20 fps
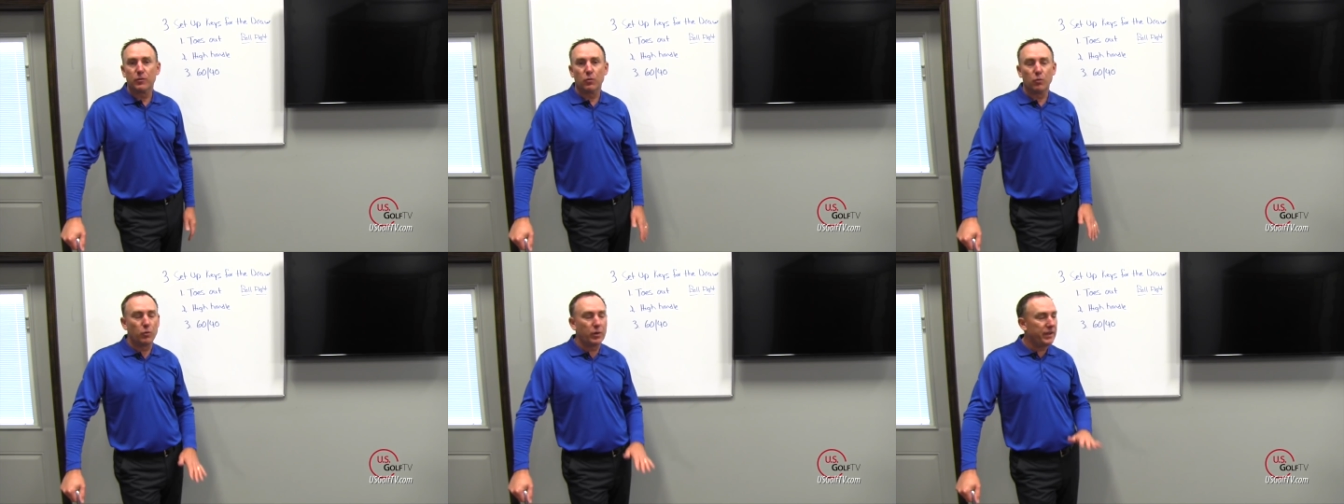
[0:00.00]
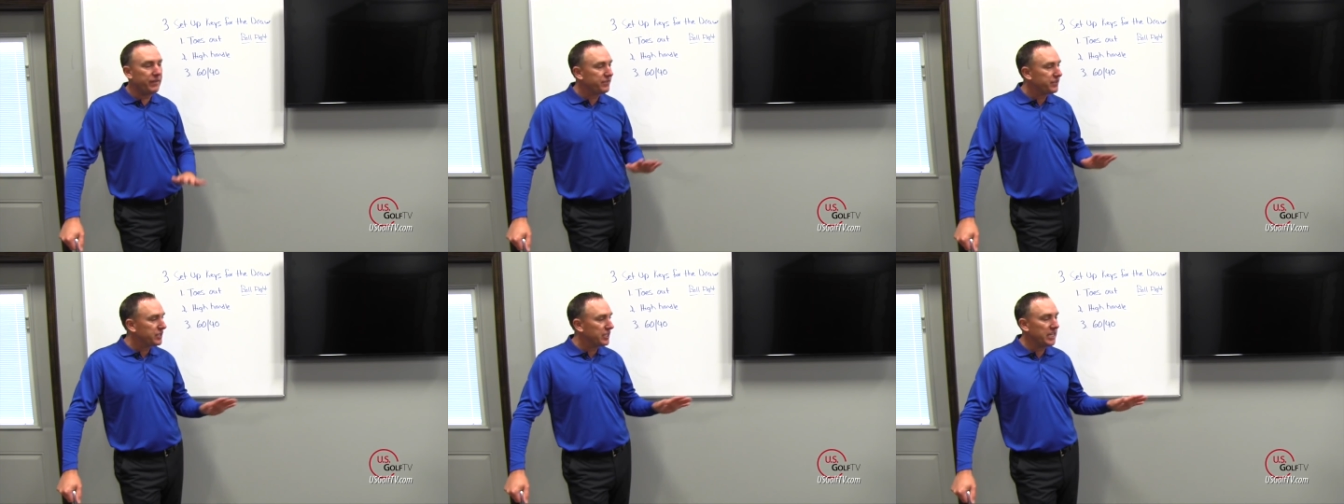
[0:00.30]

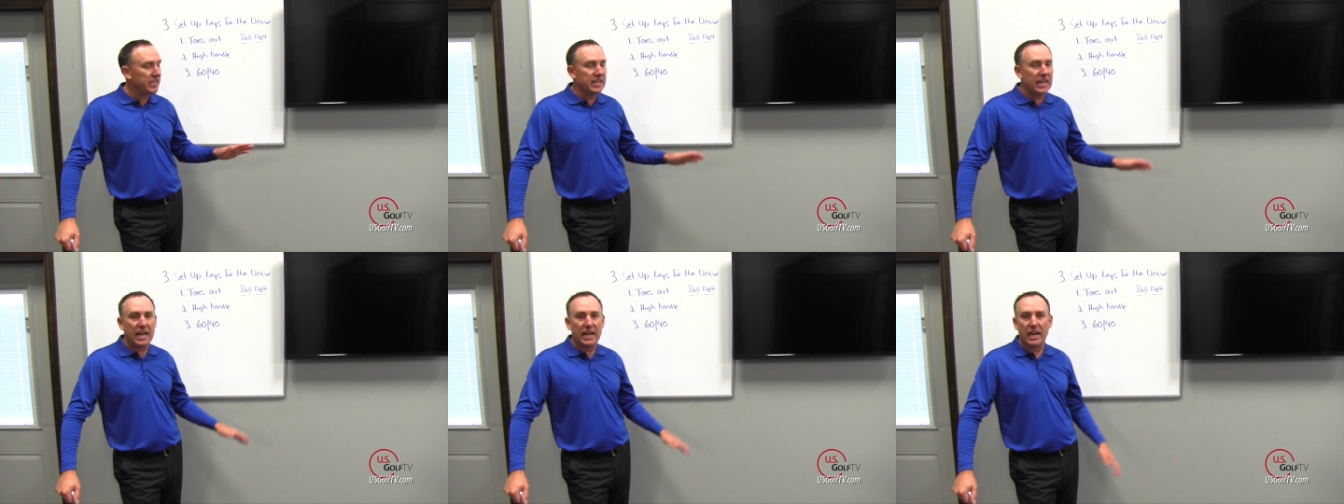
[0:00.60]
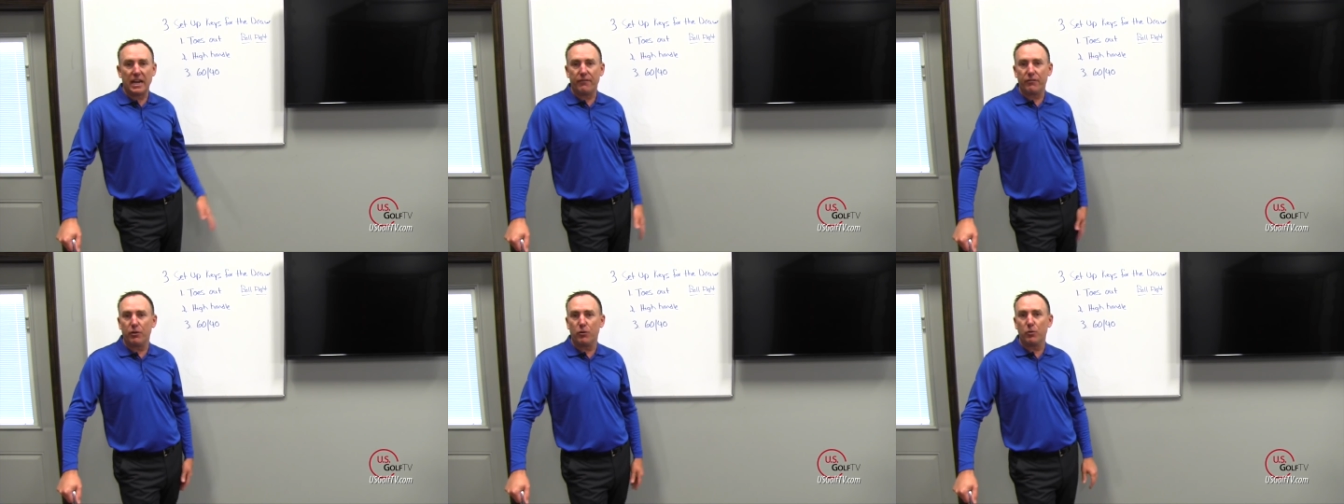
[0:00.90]
We've seen that
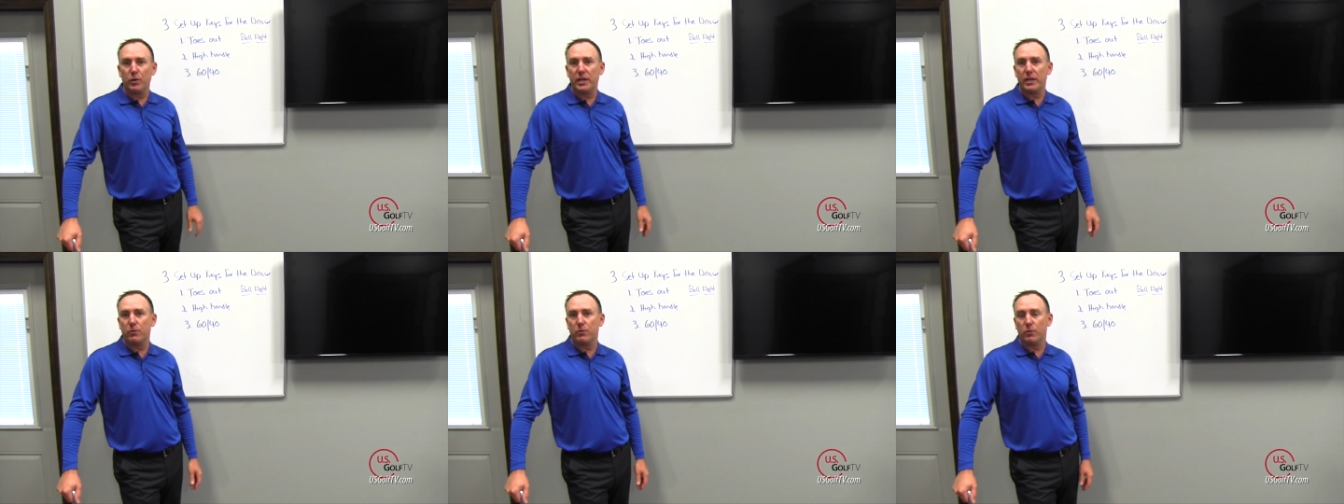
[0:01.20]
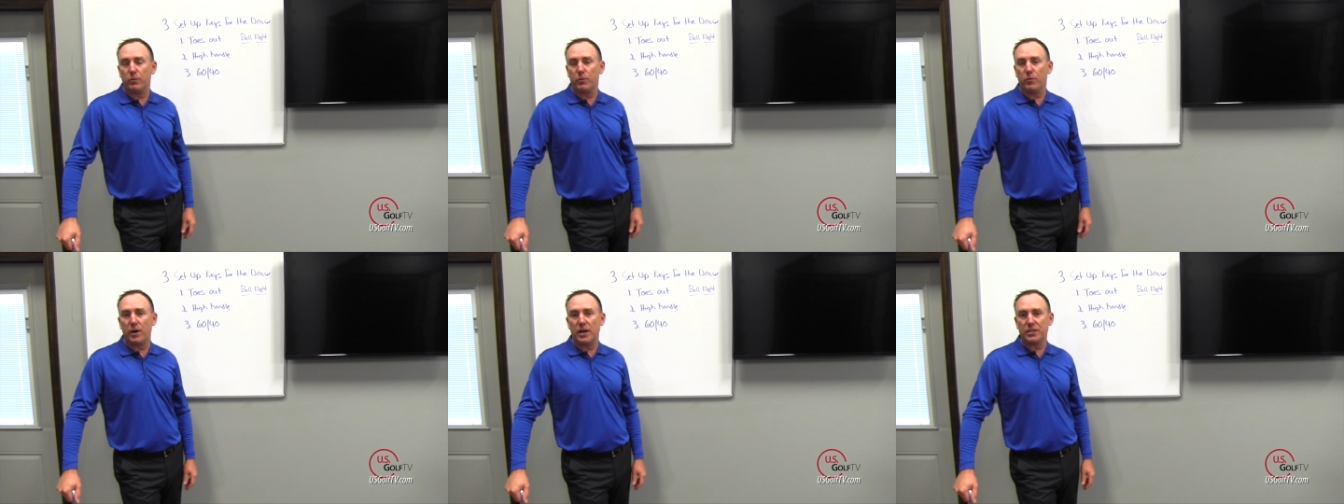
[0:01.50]
every week
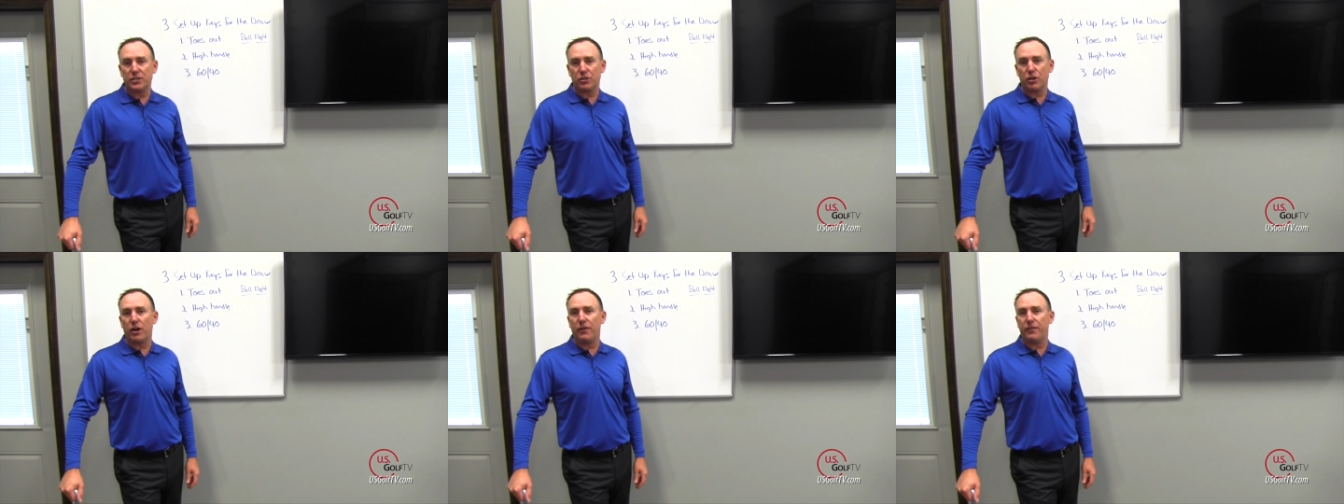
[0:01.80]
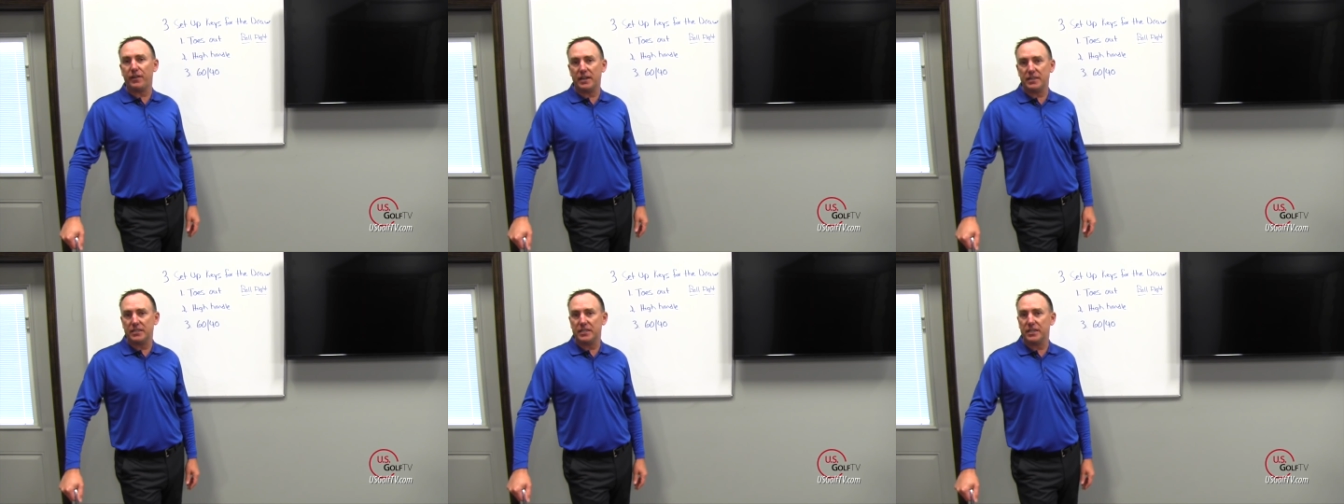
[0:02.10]
when we watch
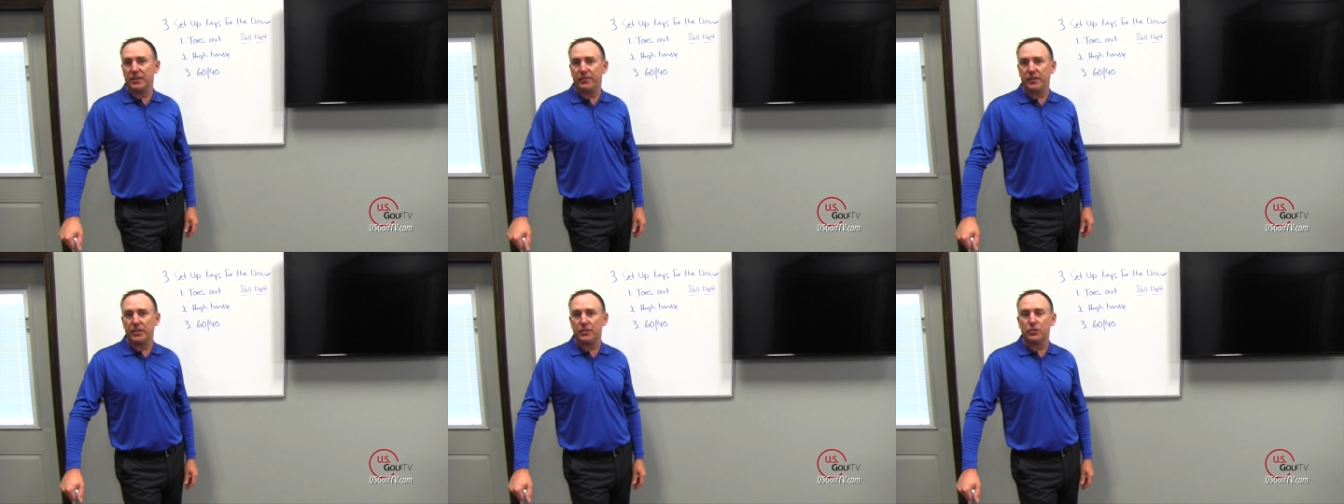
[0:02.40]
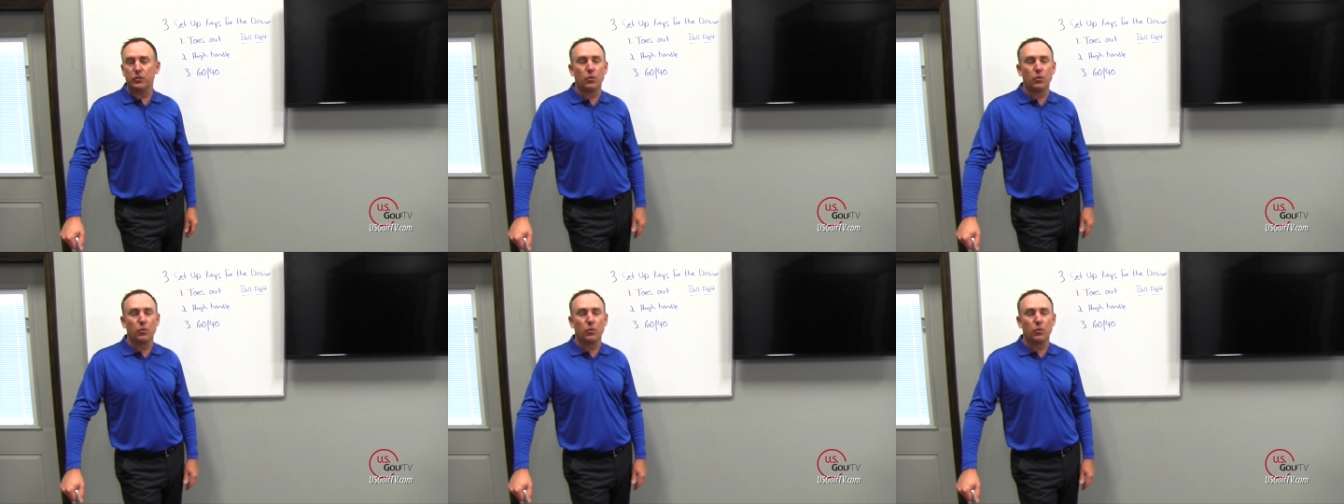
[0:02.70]
golf on TV.